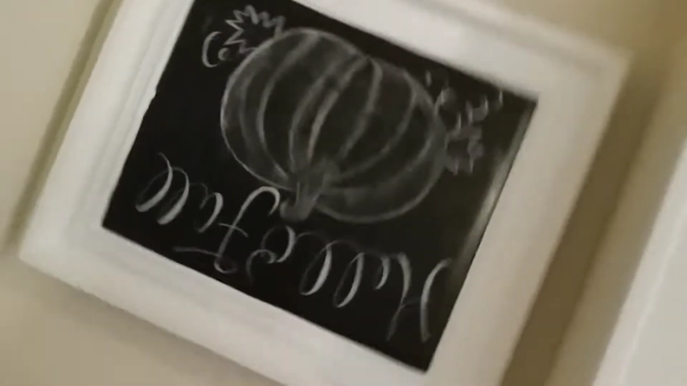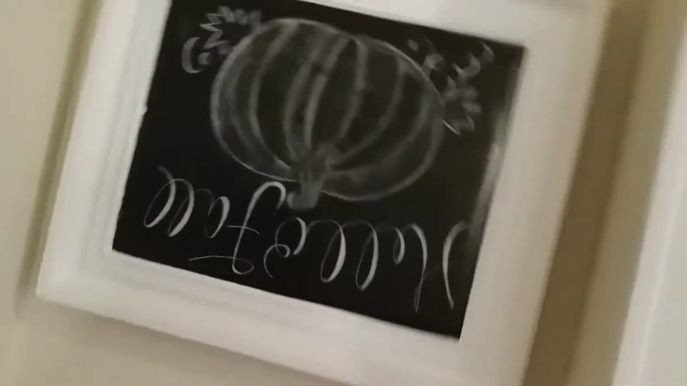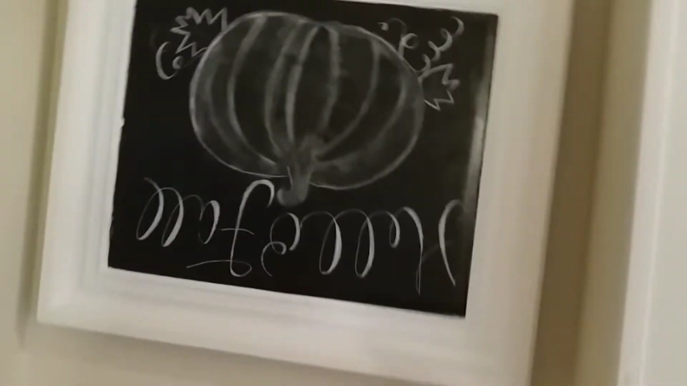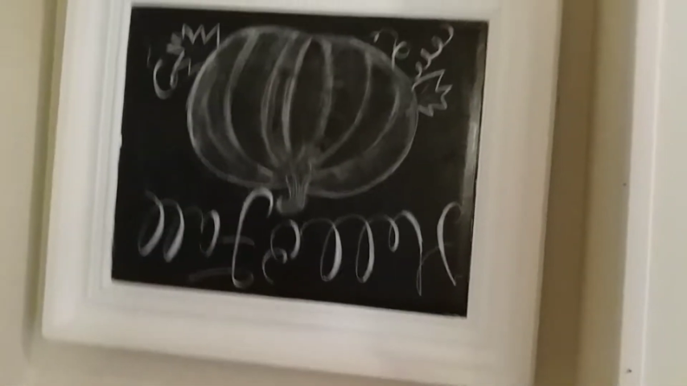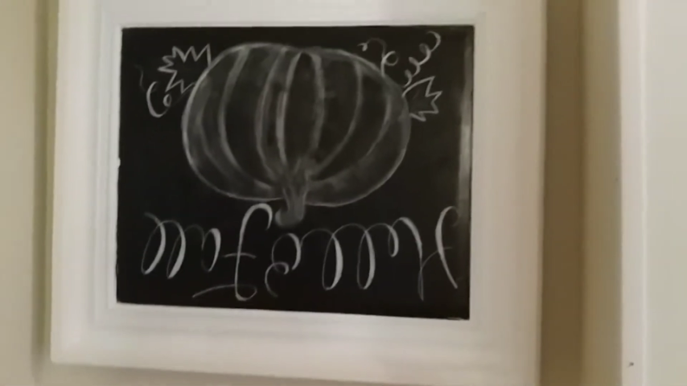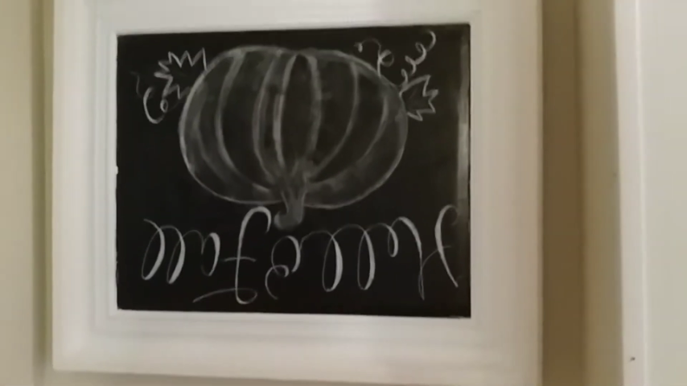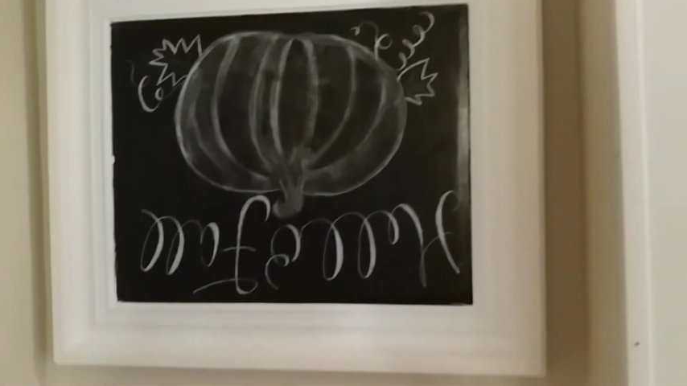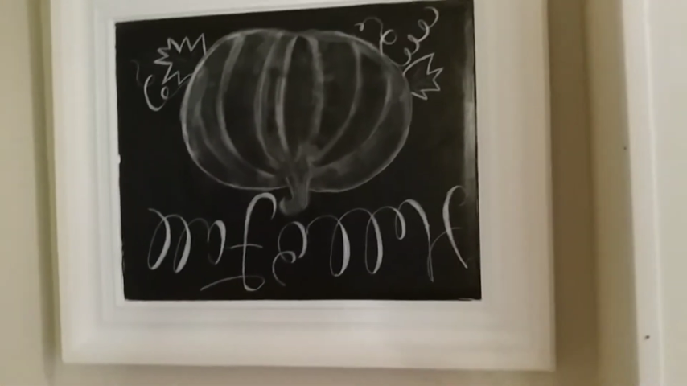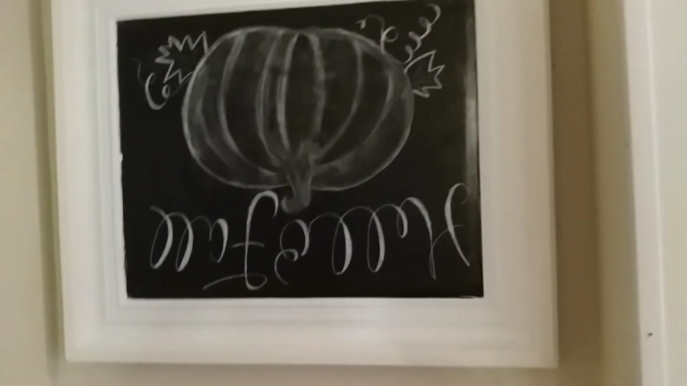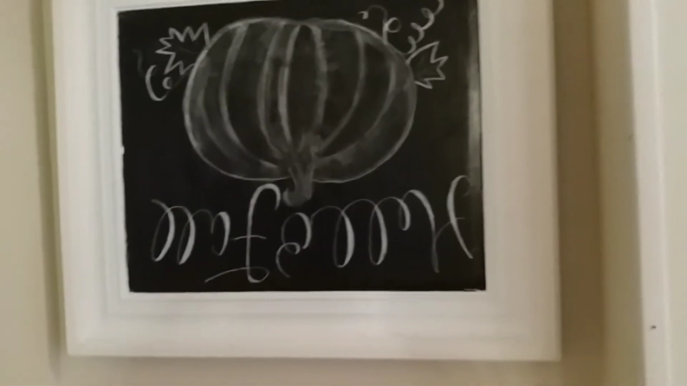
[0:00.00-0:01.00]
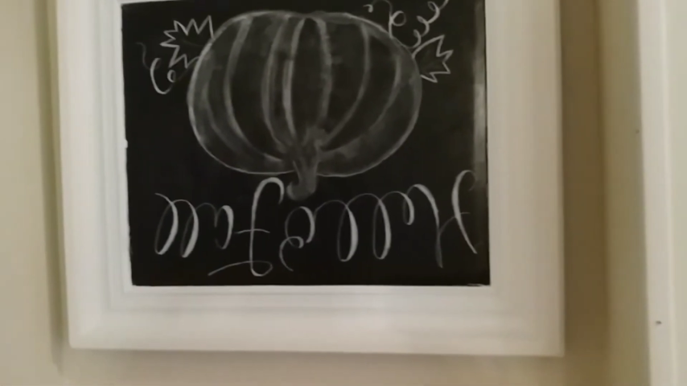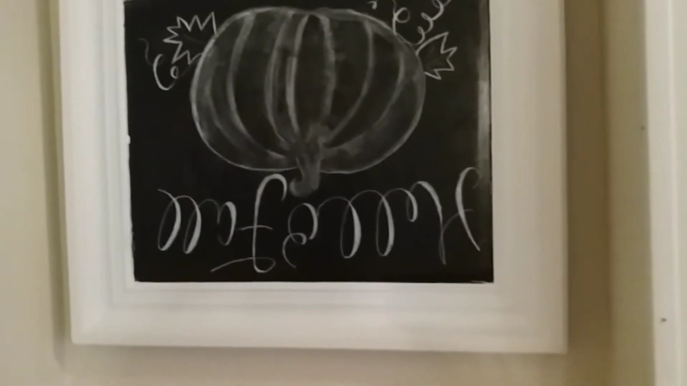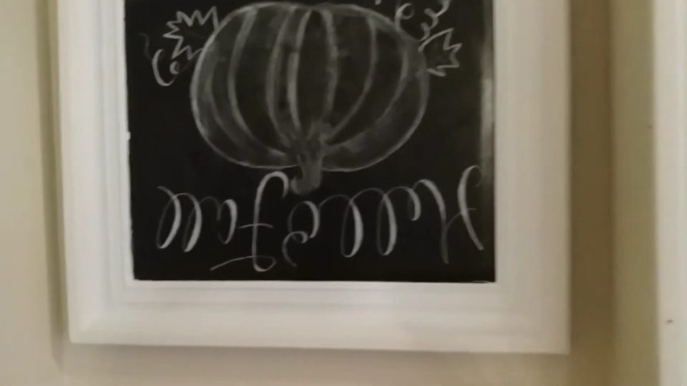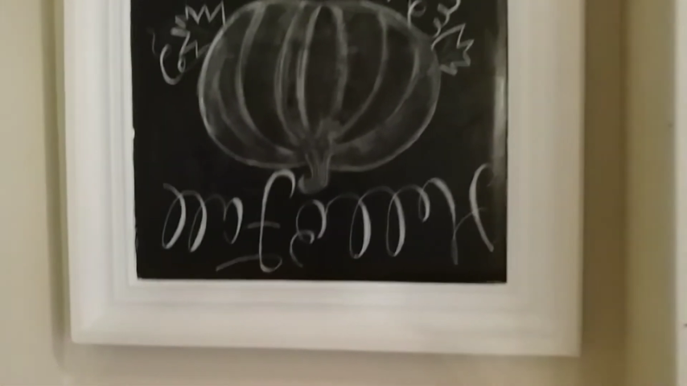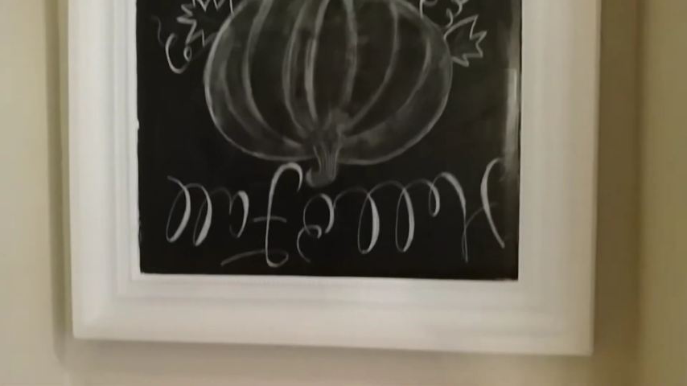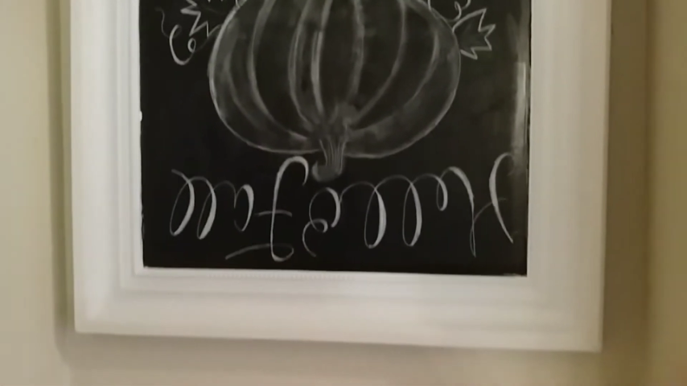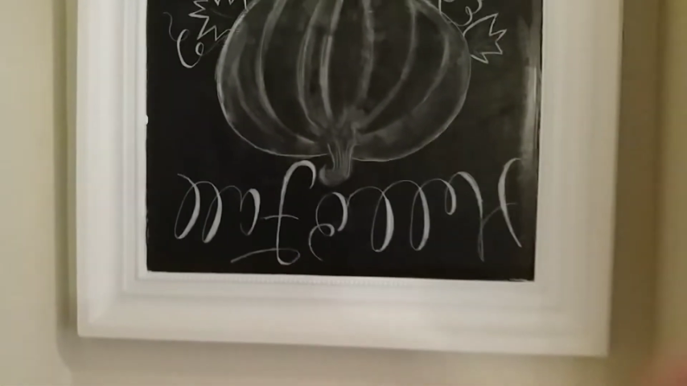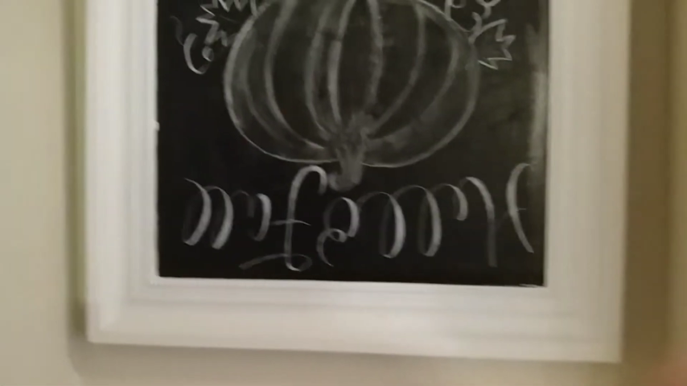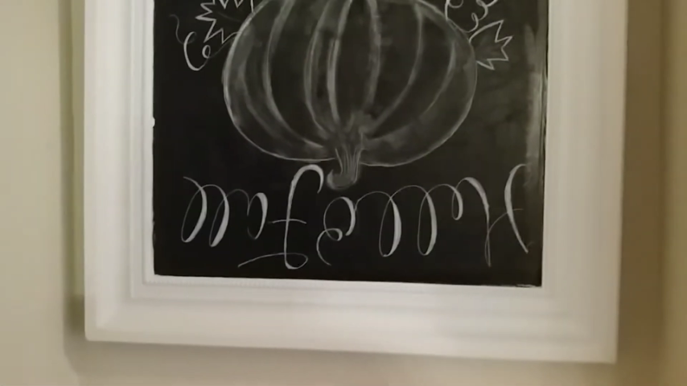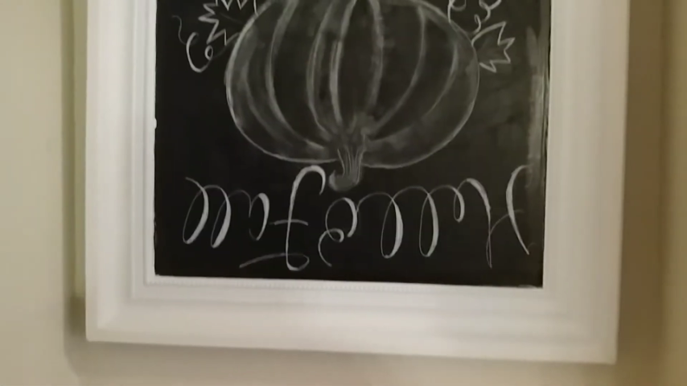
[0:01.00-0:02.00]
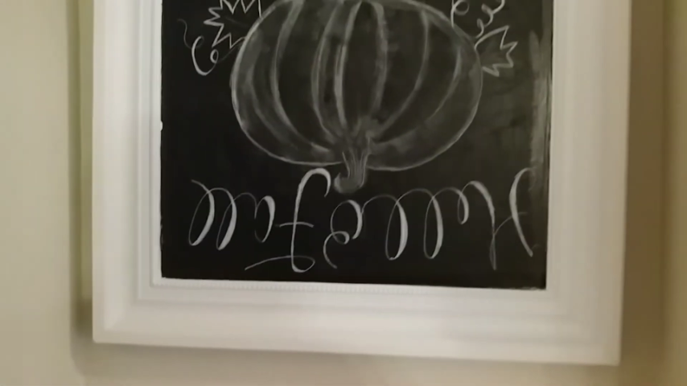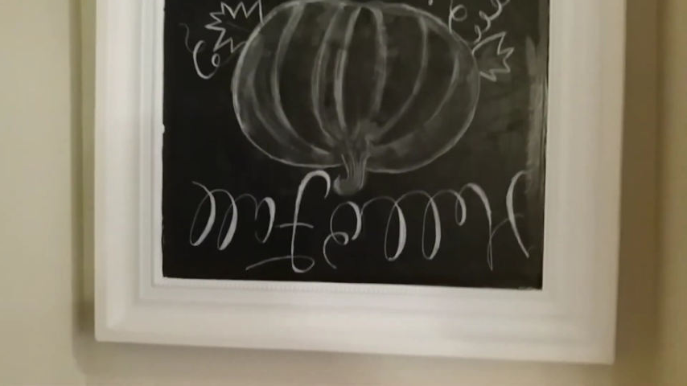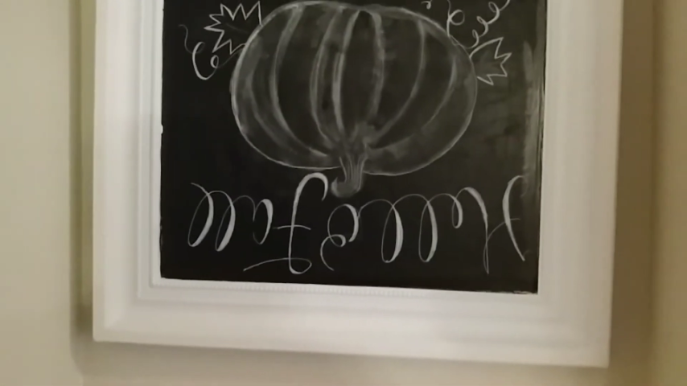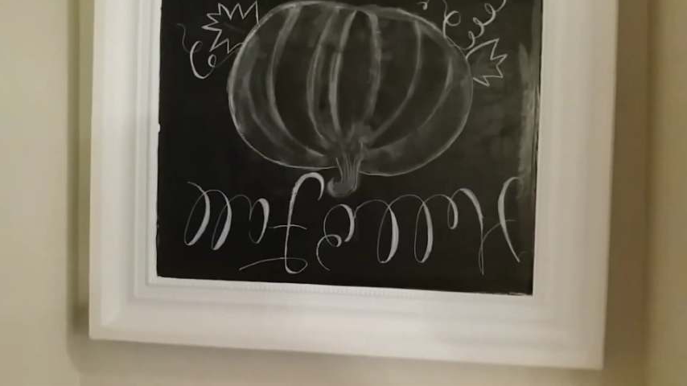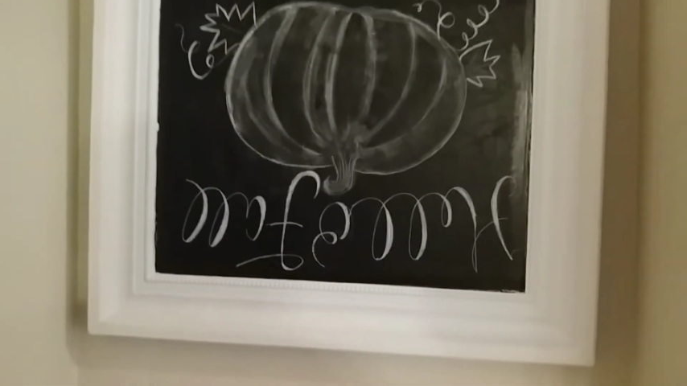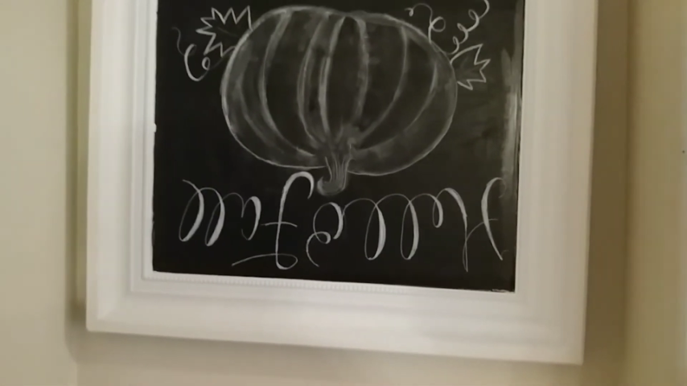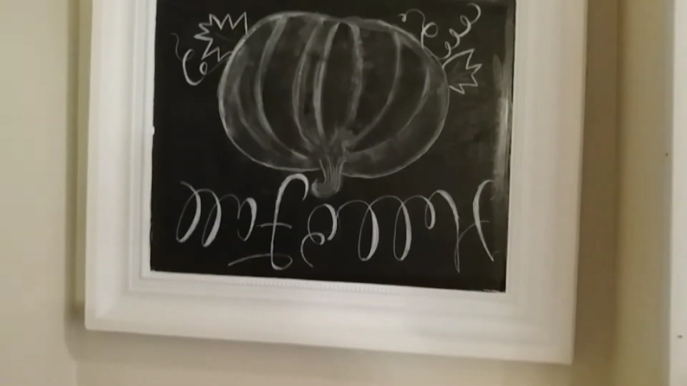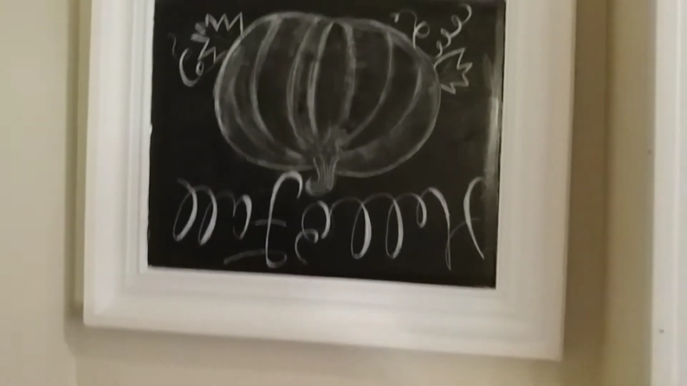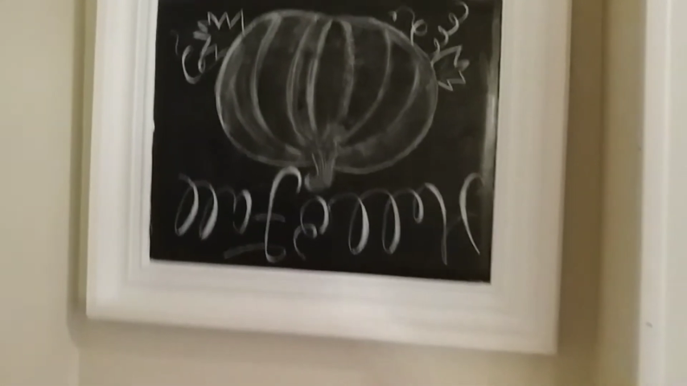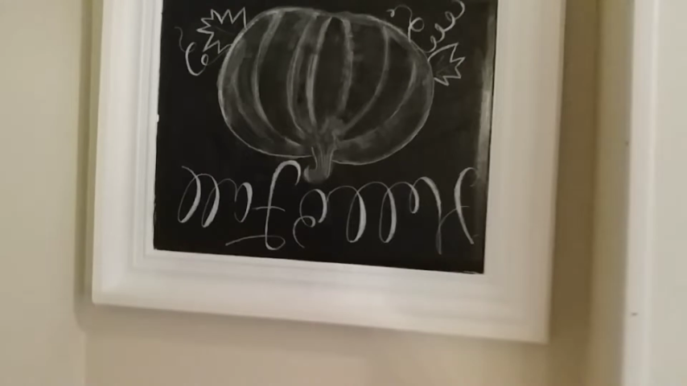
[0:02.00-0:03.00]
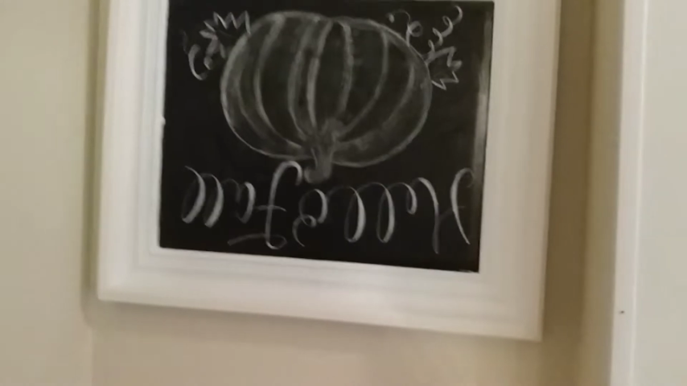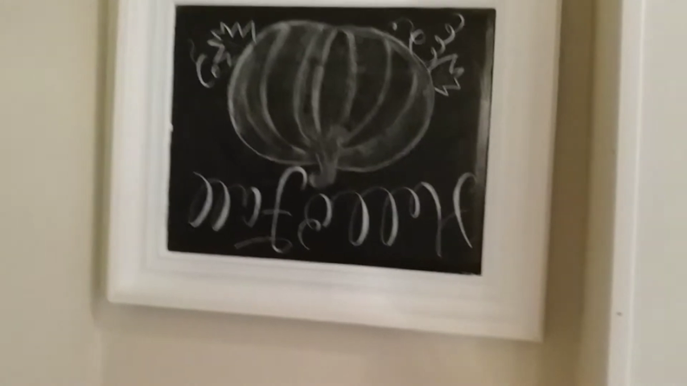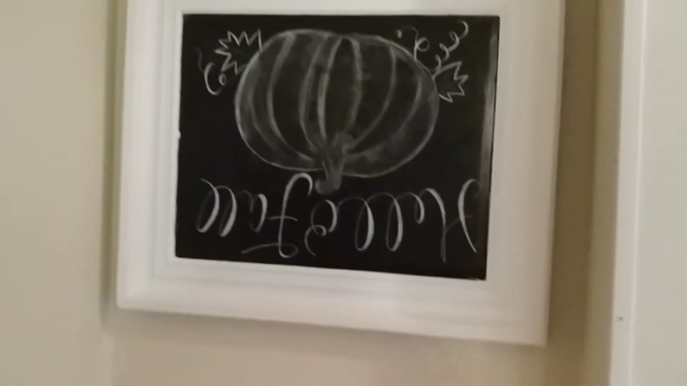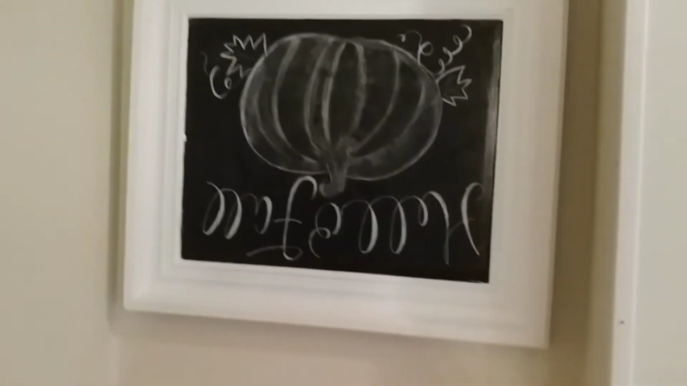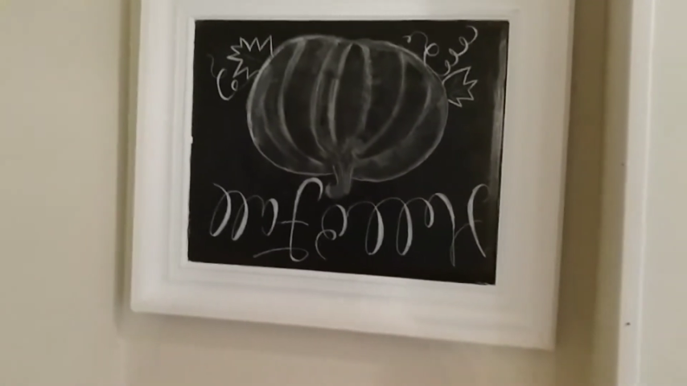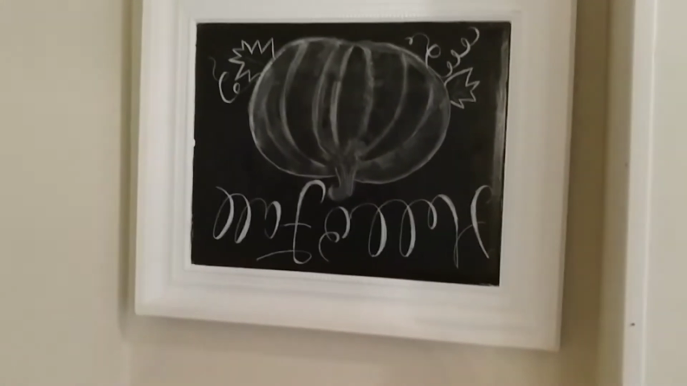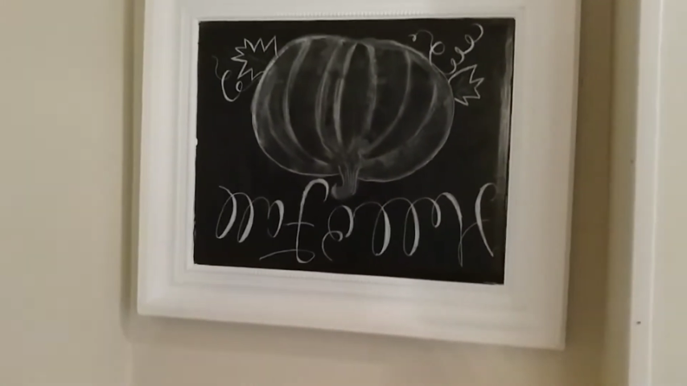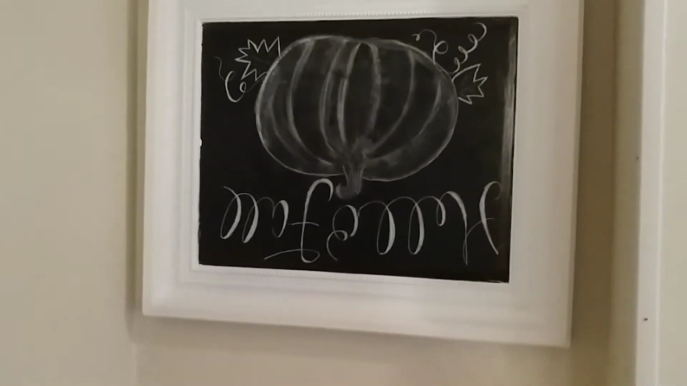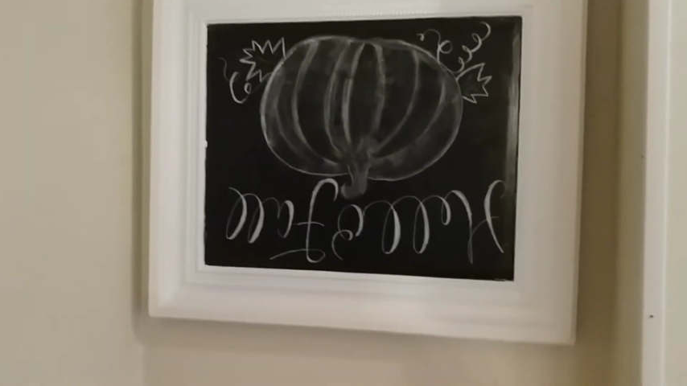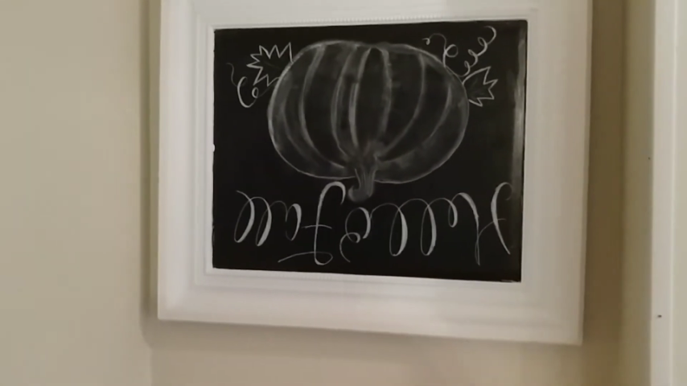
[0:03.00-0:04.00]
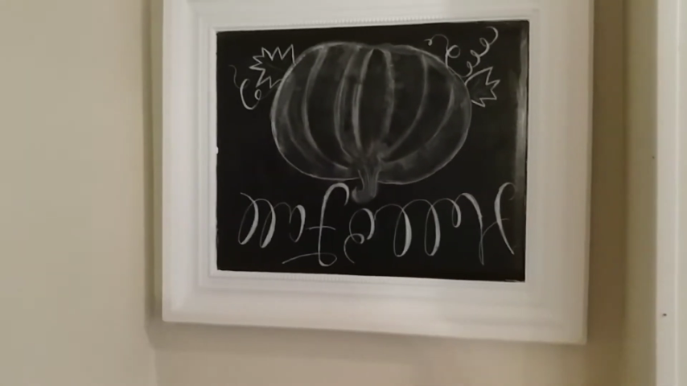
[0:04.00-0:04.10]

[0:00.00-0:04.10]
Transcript: No face is visible, so there are no lips to read.